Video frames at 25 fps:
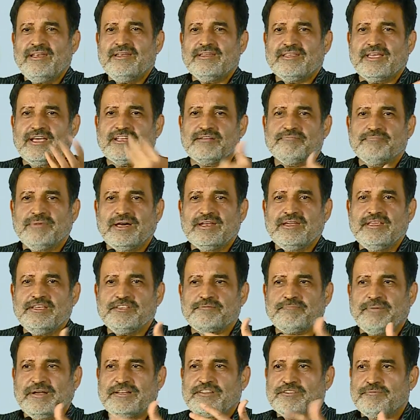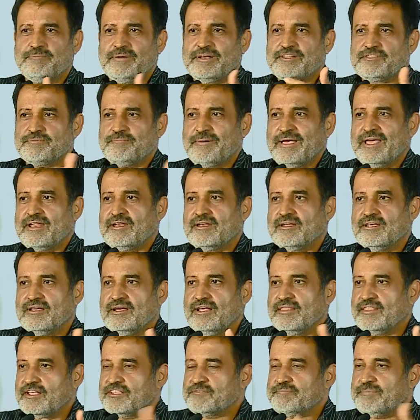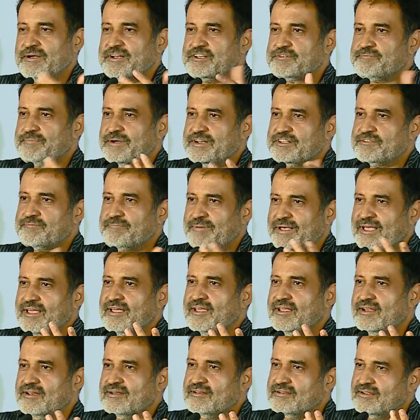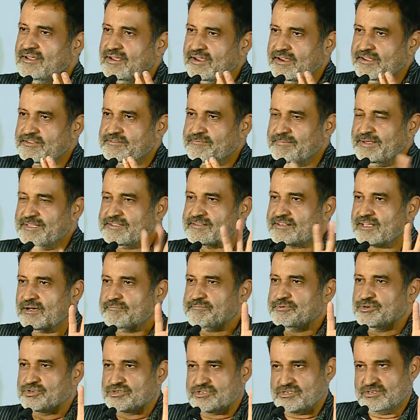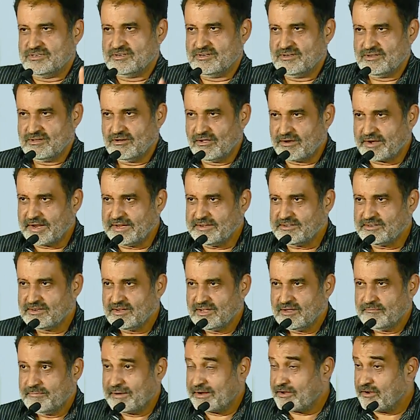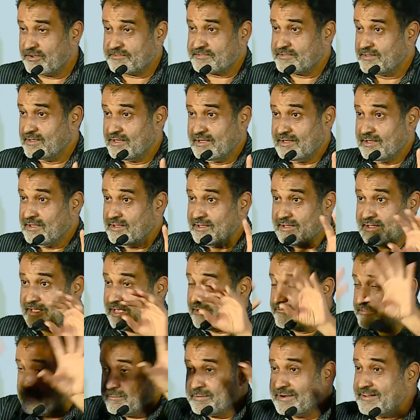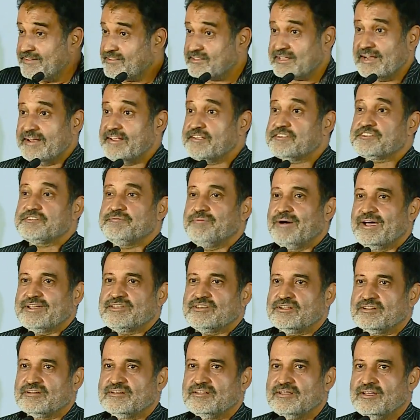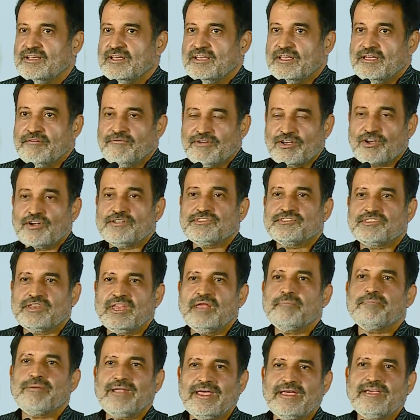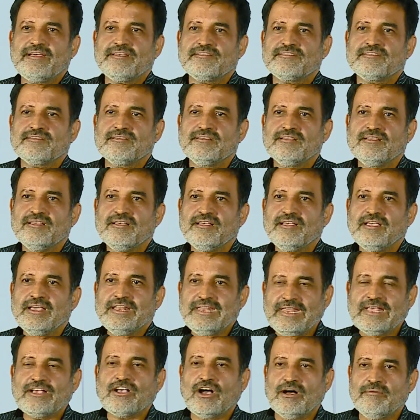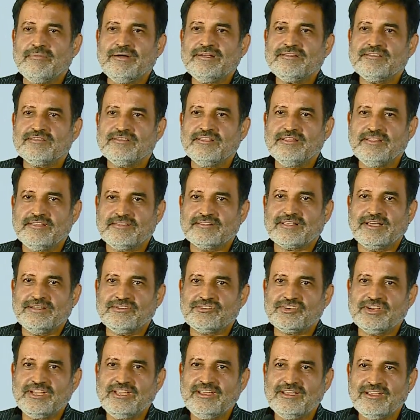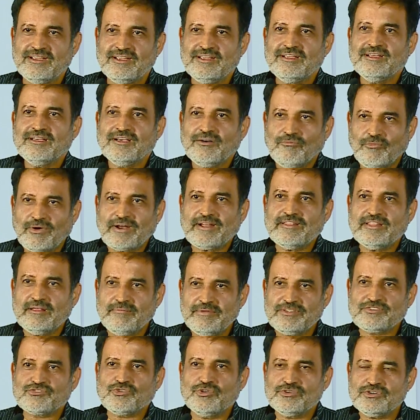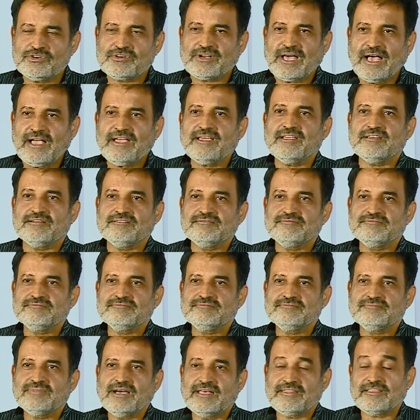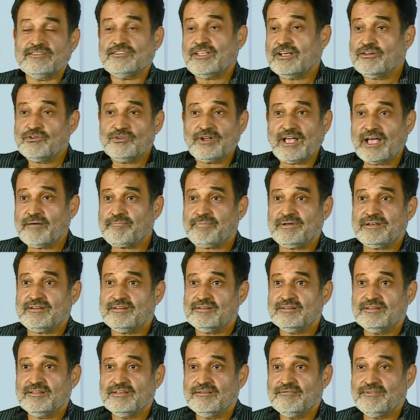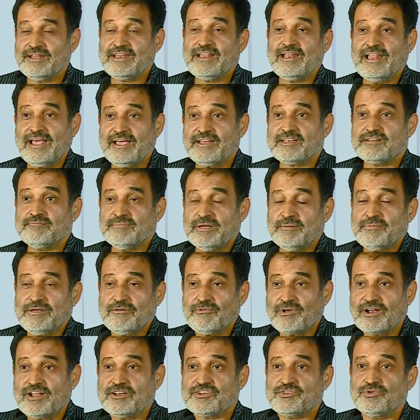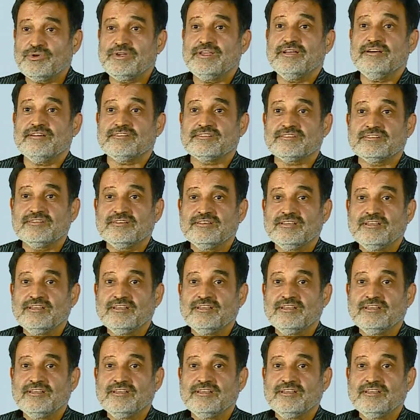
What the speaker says: get money, spend. The spend means kaput, all right? Because everybody is getting smarter. We got 3 players in e-commerce in this country. One of them is going to die. And that's not going to happen very late, maybe 1 or 2 years.